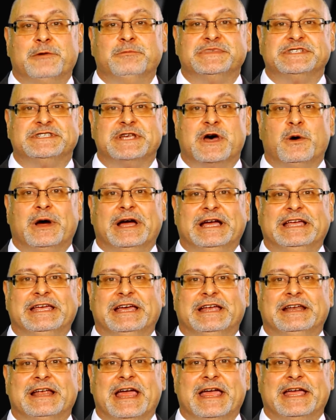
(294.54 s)
So
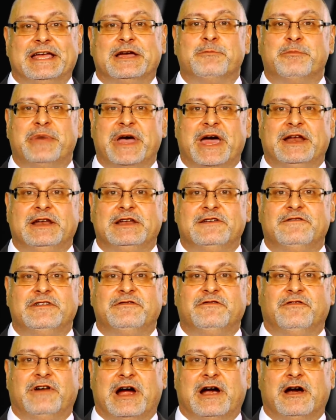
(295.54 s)
again, a competitive
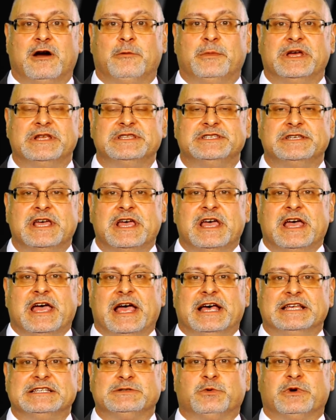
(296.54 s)
environment
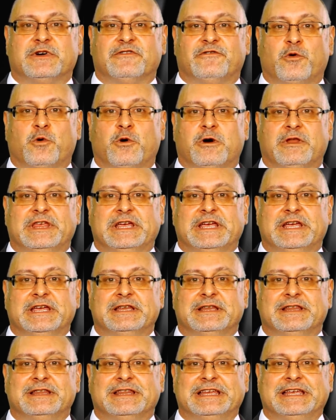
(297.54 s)
for
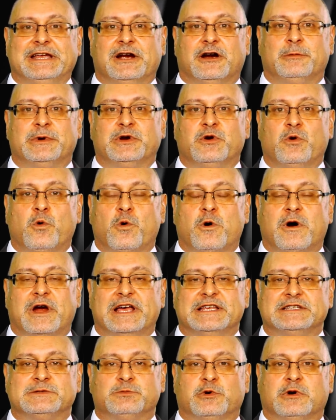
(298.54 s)
the urban core
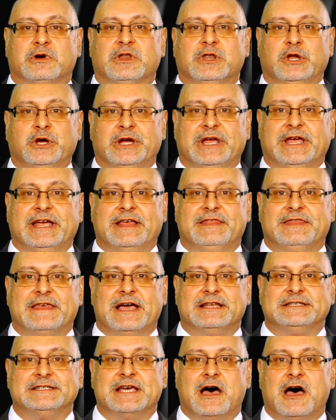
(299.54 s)
as we're looking at
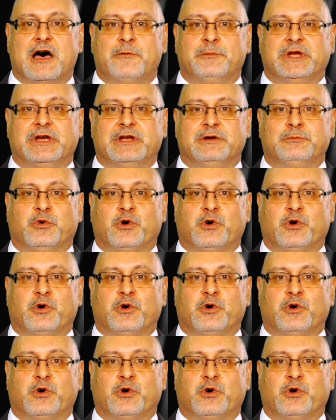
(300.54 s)
that top-end